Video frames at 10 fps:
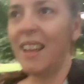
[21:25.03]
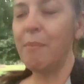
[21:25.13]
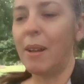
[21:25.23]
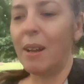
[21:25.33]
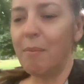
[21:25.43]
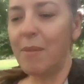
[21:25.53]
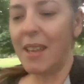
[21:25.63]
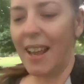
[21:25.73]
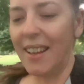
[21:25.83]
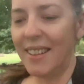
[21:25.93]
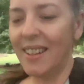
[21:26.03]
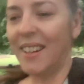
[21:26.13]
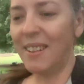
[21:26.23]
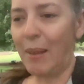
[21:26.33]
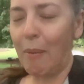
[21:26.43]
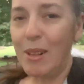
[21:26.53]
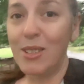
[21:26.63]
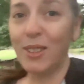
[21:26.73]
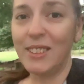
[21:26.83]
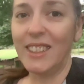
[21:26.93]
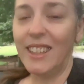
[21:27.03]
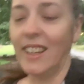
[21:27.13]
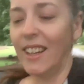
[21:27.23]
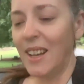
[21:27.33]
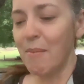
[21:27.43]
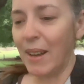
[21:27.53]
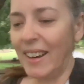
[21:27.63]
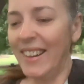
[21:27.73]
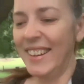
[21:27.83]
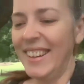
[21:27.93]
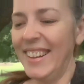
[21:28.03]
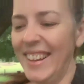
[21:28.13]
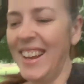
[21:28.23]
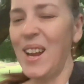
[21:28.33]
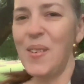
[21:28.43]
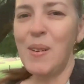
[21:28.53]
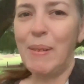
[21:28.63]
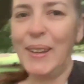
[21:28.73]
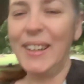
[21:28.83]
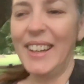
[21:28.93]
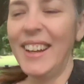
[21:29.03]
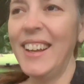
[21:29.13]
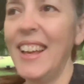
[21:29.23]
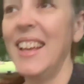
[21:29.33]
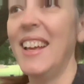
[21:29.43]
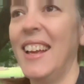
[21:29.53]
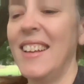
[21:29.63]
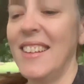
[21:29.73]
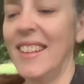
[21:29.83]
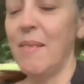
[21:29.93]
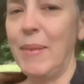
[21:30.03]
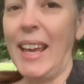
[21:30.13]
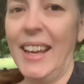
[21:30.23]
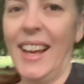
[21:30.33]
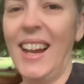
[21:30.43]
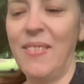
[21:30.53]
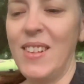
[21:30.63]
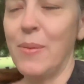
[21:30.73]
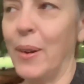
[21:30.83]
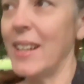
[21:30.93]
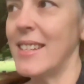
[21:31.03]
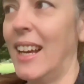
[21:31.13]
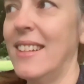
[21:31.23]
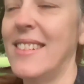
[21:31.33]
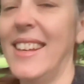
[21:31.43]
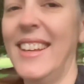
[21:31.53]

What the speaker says: But yeah, I'm exhausted, but we'll be good. But yeah, I love this walk, it's nice.